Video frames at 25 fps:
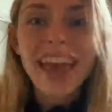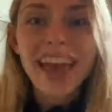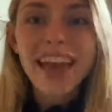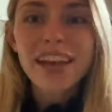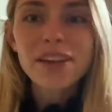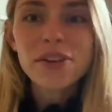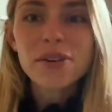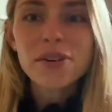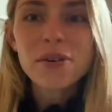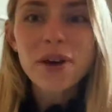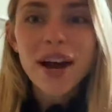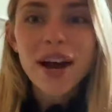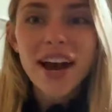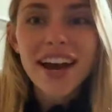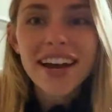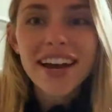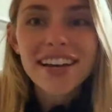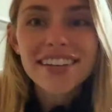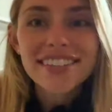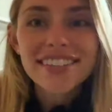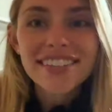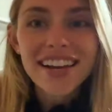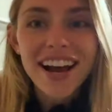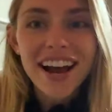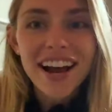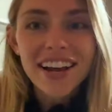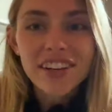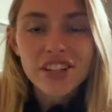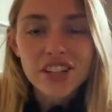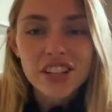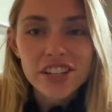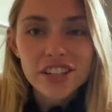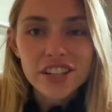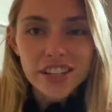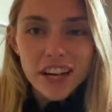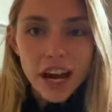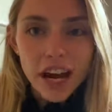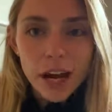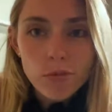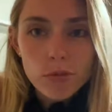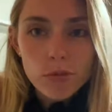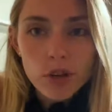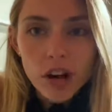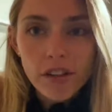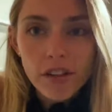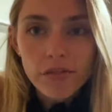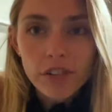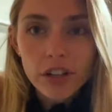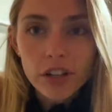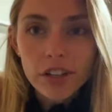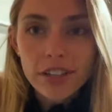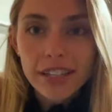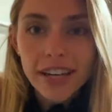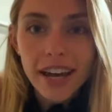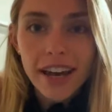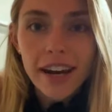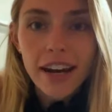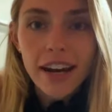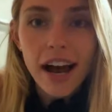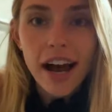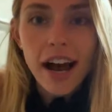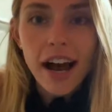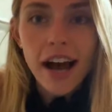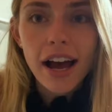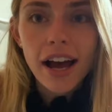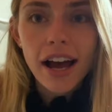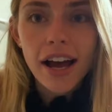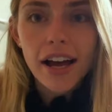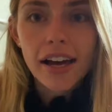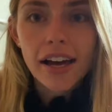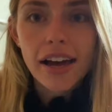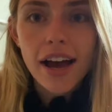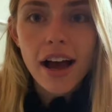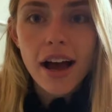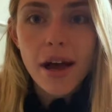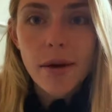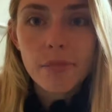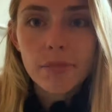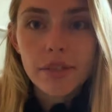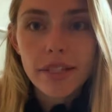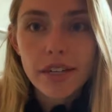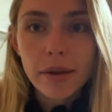Hey you guys, I just time traveled and I